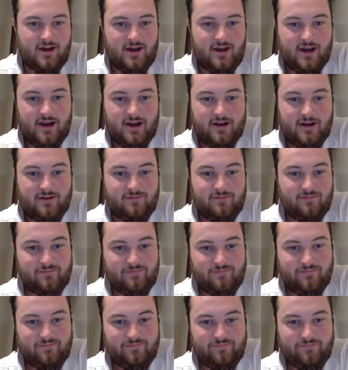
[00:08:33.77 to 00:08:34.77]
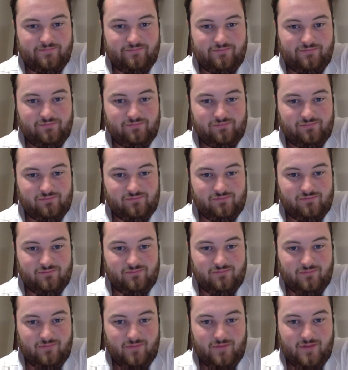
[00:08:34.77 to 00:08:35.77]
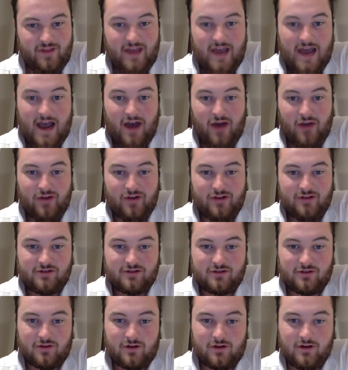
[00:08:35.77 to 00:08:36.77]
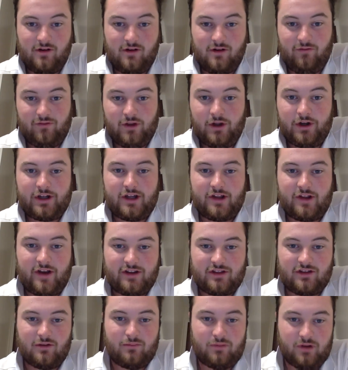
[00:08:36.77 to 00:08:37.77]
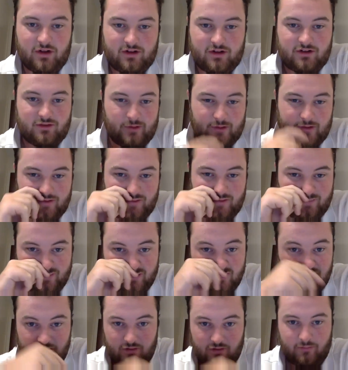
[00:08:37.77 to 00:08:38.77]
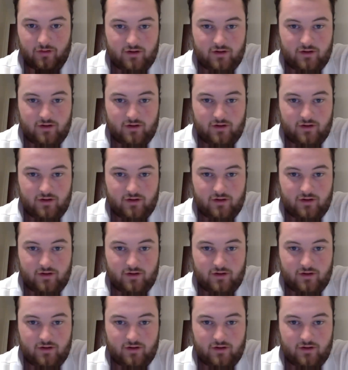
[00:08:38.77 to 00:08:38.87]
And now they're sort of looking like they're building towards the future,